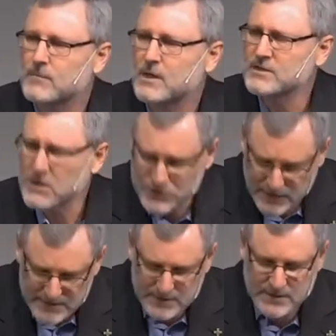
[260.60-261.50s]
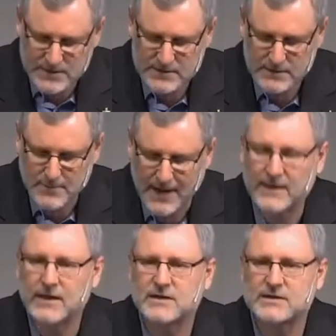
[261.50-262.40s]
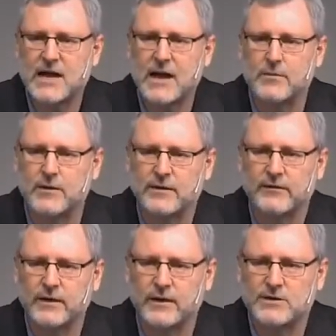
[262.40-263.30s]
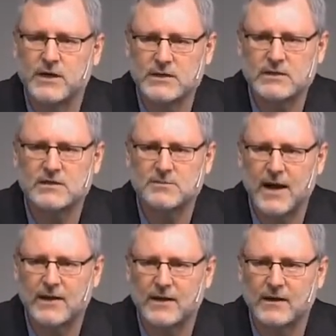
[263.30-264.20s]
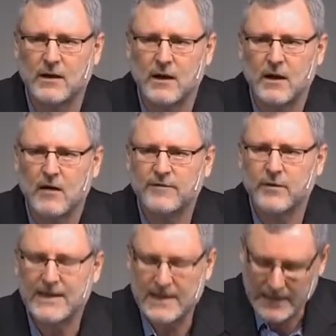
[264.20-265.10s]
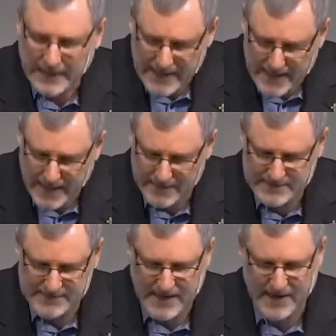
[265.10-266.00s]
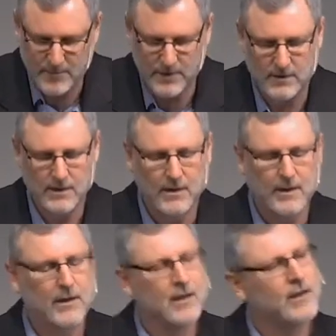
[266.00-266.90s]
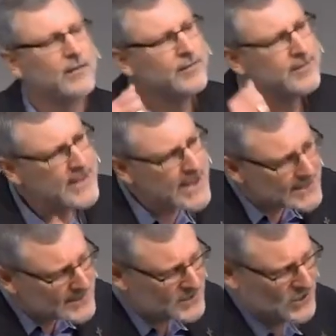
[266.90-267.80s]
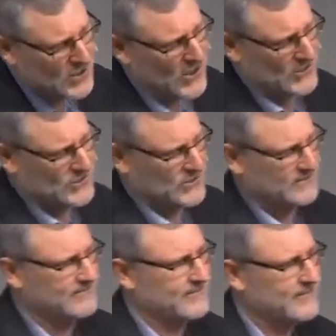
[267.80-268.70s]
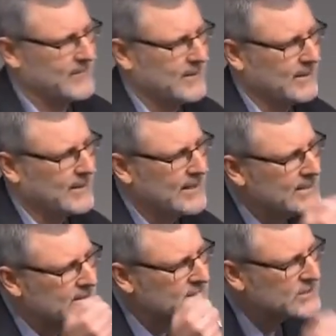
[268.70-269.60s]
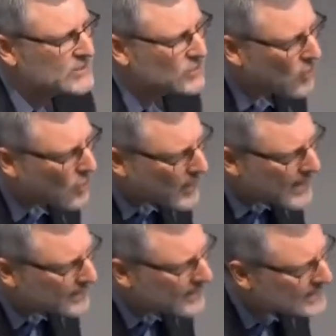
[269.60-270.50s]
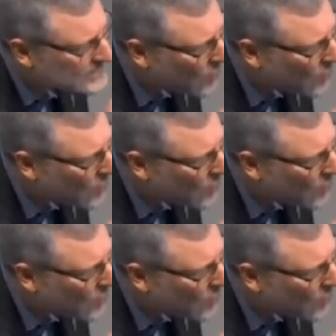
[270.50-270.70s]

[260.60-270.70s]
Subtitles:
And so Jesus is making a statement, isn't he? Jesus is making a very clear statement. This, church, is a story that is